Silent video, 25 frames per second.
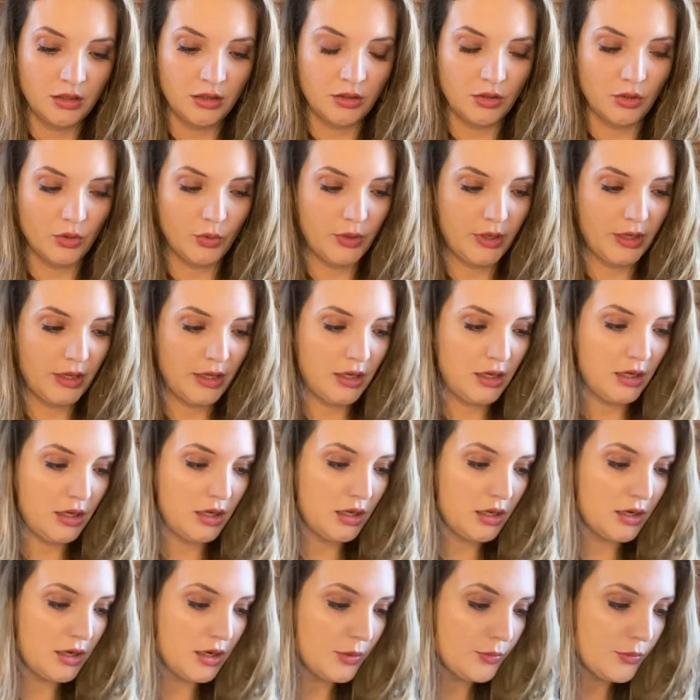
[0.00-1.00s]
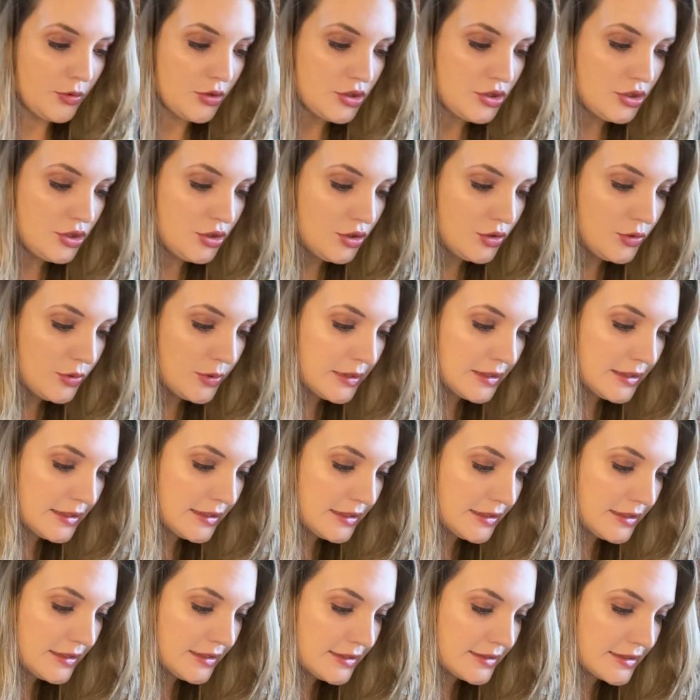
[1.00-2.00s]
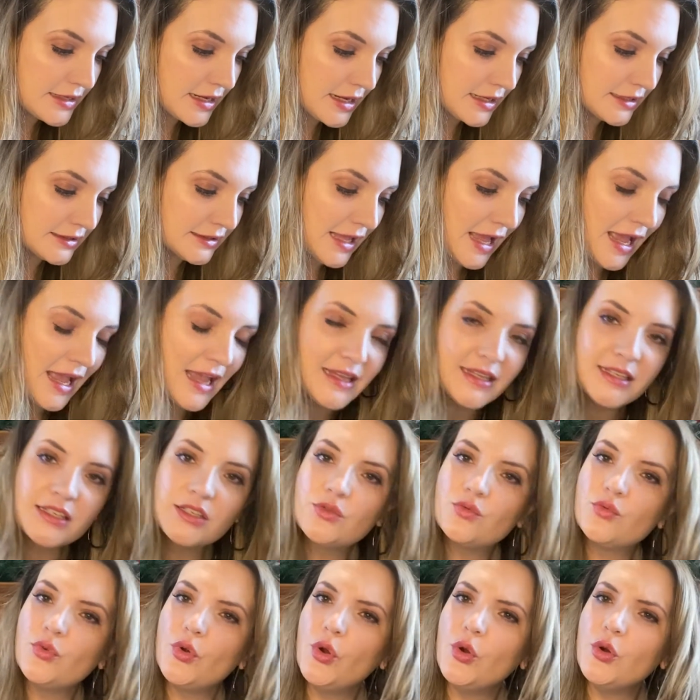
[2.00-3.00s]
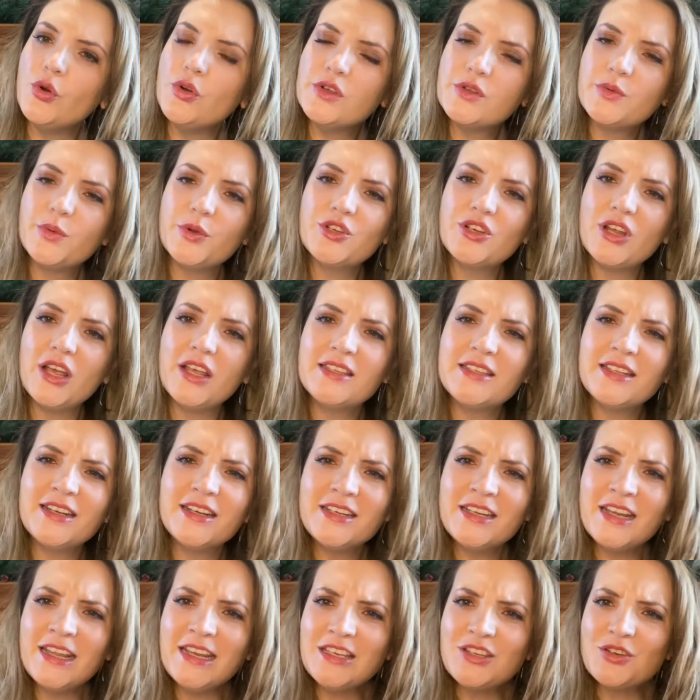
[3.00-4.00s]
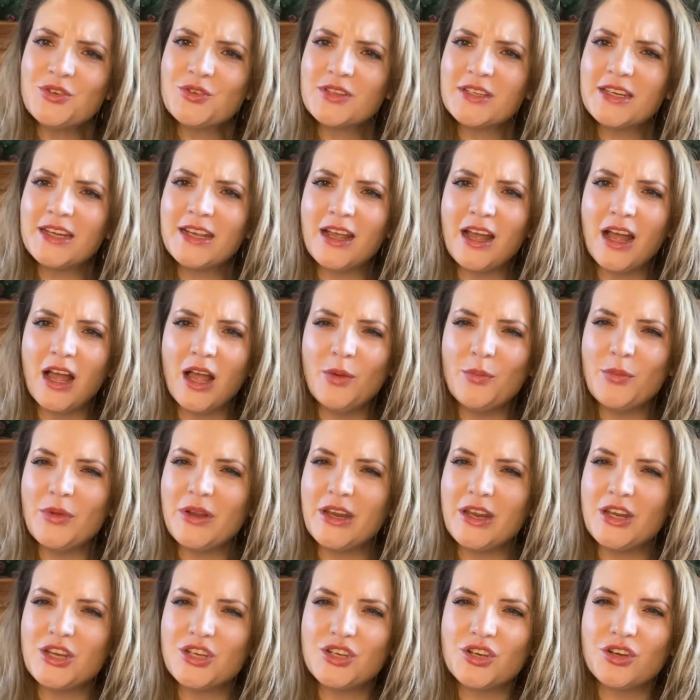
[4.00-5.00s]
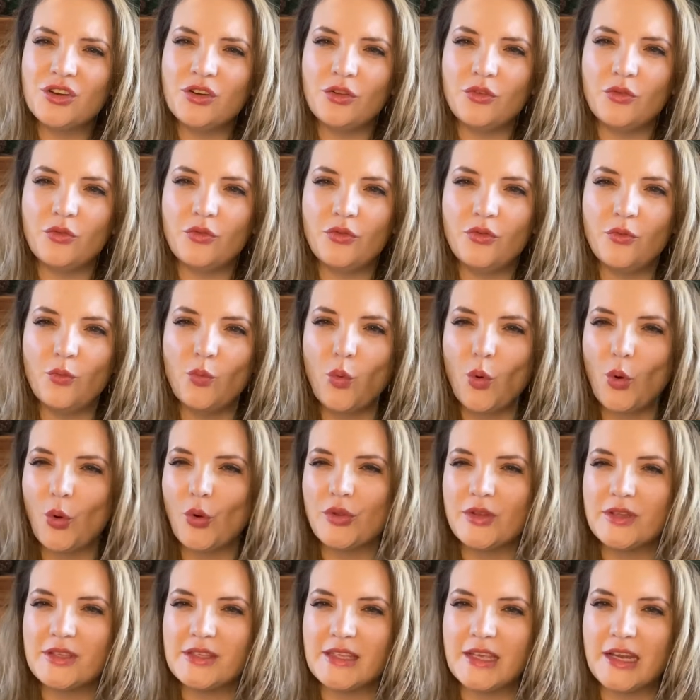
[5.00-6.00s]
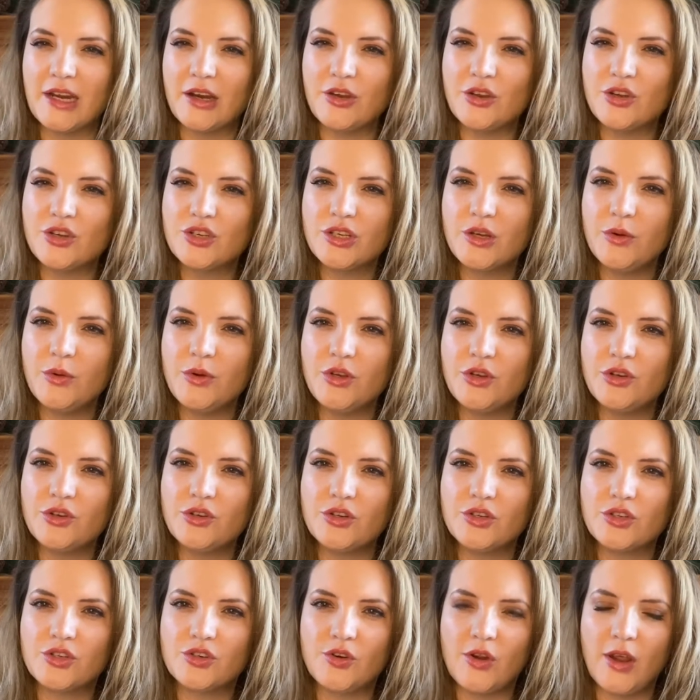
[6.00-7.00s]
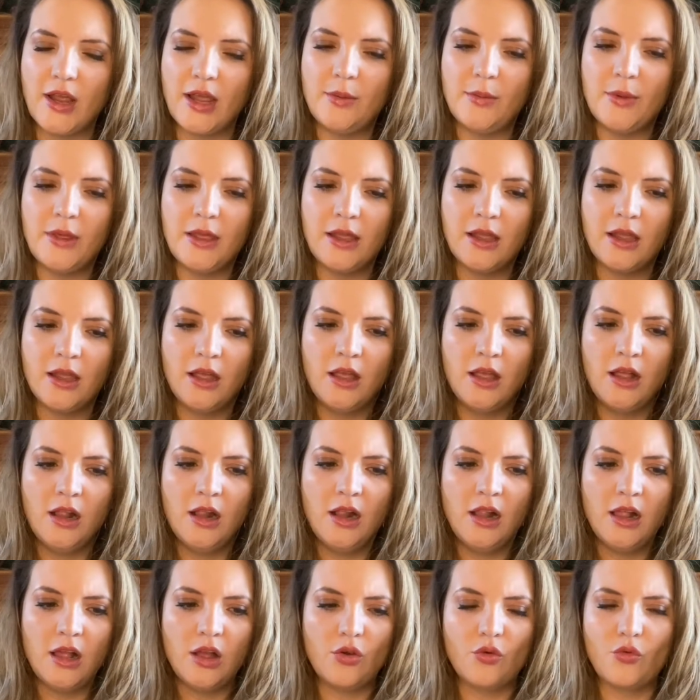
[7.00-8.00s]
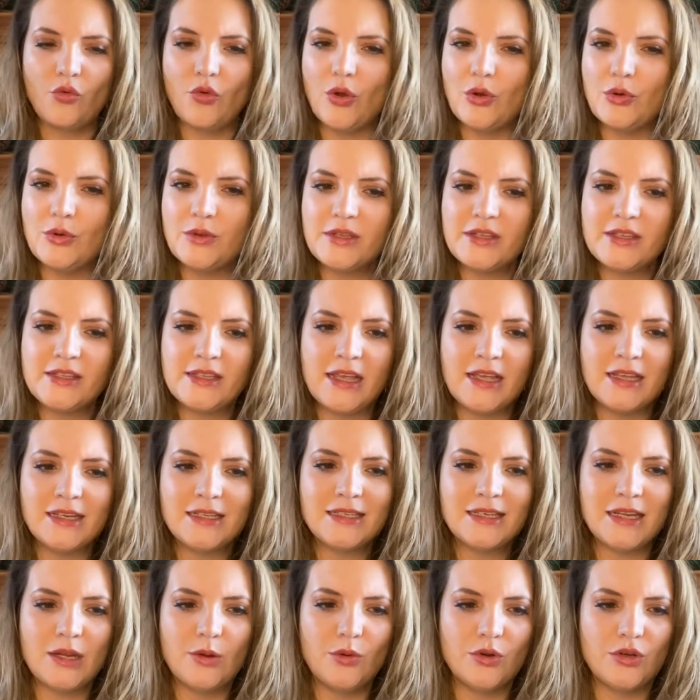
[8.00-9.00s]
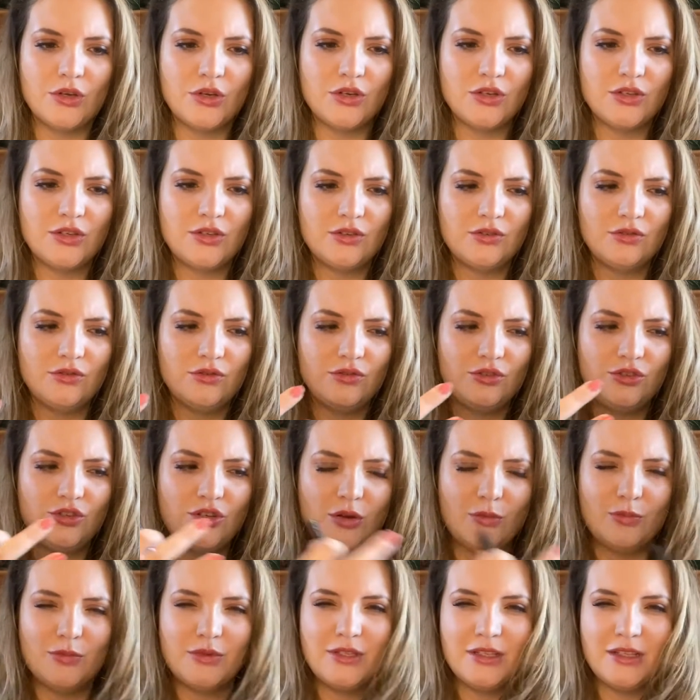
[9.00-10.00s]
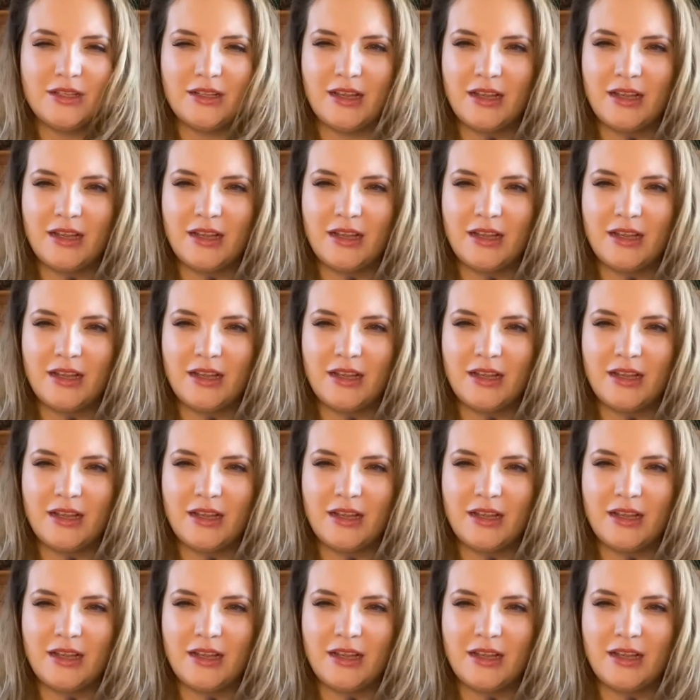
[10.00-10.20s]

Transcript: Okay, number 2 is Glass Rose, which is an interesting combination of words there. Usually when you're describing a rose scent, I wouldn't jump to